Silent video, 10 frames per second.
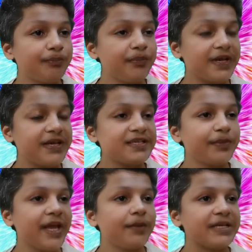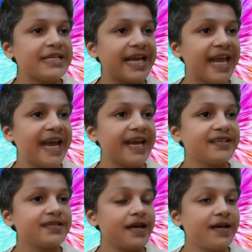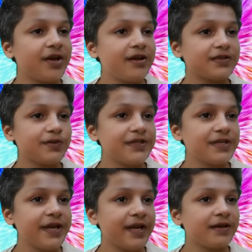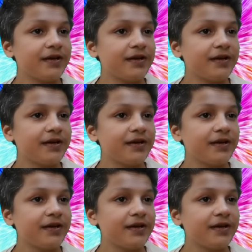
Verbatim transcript: he's become a decades Arnold Schwarzenegger